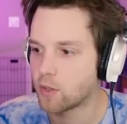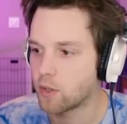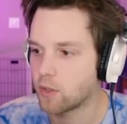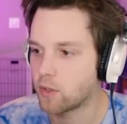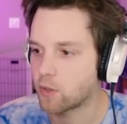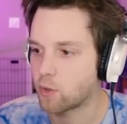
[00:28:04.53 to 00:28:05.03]

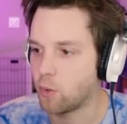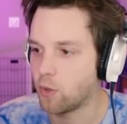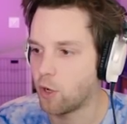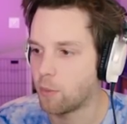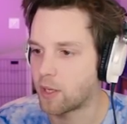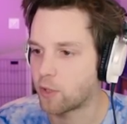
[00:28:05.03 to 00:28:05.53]
So this is cool
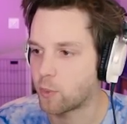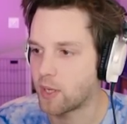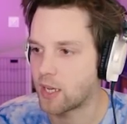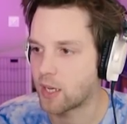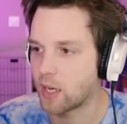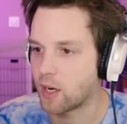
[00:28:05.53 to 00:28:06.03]
though, because
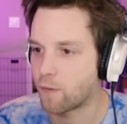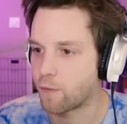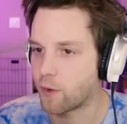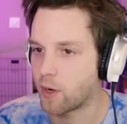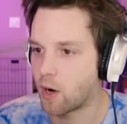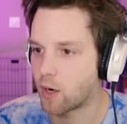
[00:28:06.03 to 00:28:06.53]
we can get a
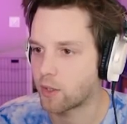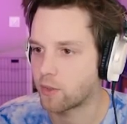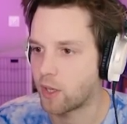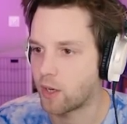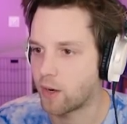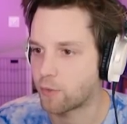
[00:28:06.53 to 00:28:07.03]
free heart
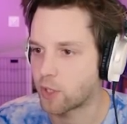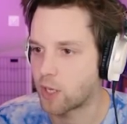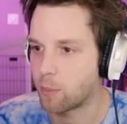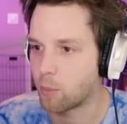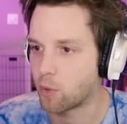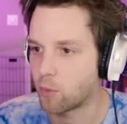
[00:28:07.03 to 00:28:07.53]
container after a
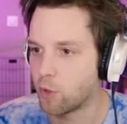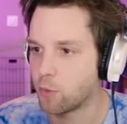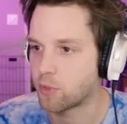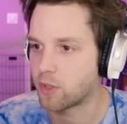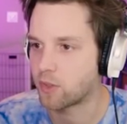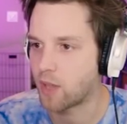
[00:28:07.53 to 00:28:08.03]
couple more
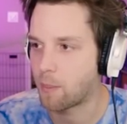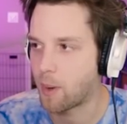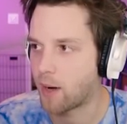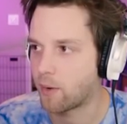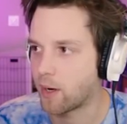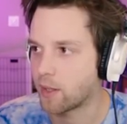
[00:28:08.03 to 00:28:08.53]
rooms because of that
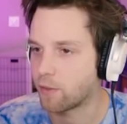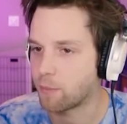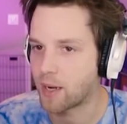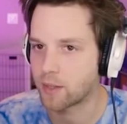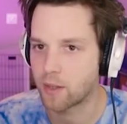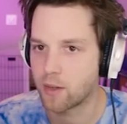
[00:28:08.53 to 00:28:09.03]
battery I left
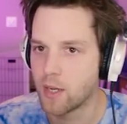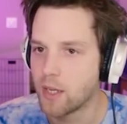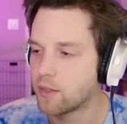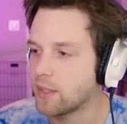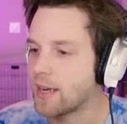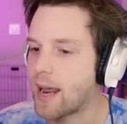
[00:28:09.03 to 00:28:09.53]
back there.
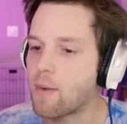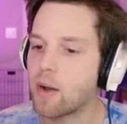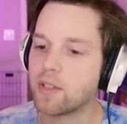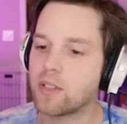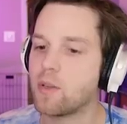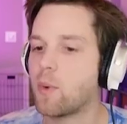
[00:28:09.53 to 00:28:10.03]
See, now
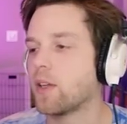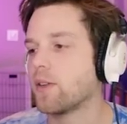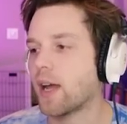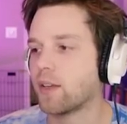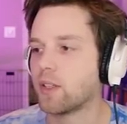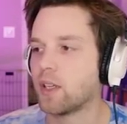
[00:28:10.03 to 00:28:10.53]
I see why
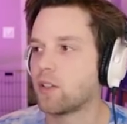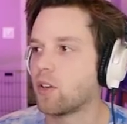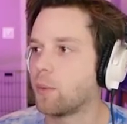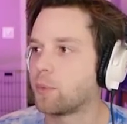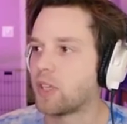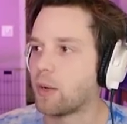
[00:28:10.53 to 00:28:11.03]
you guys get
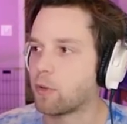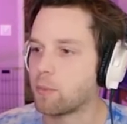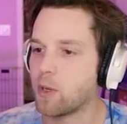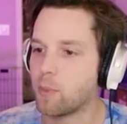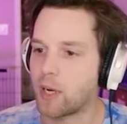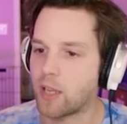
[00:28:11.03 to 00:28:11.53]
so upset with
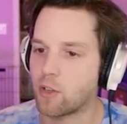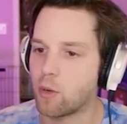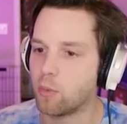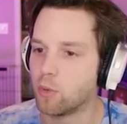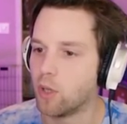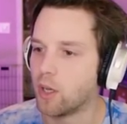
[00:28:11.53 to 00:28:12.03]
me when I
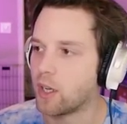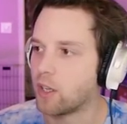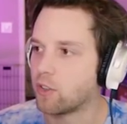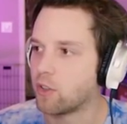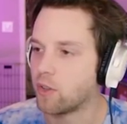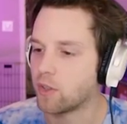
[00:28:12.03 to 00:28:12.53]
don't look
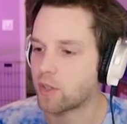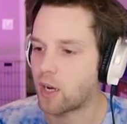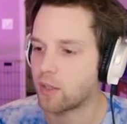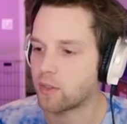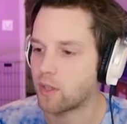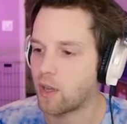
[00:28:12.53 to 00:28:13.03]
into this
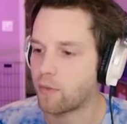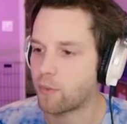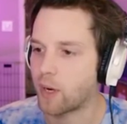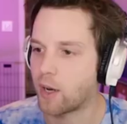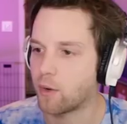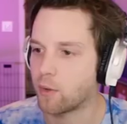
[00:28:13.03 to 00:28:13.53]
kind of stuff,
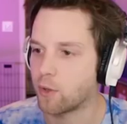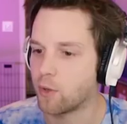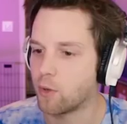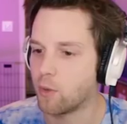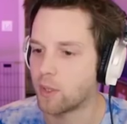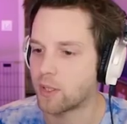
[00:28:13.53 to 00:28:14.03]
when I don't
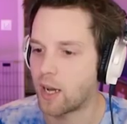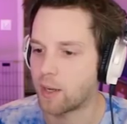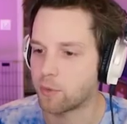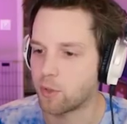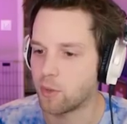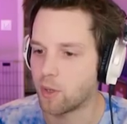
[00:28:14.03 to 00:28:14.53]
Google what the
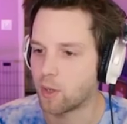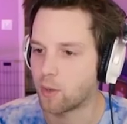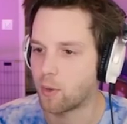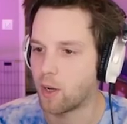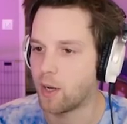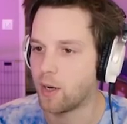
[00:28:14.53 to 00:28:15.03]
items do during
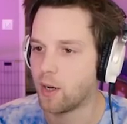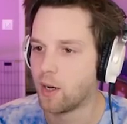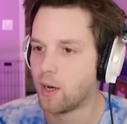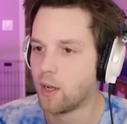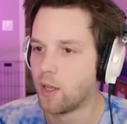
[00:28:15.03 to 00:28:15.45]
a run.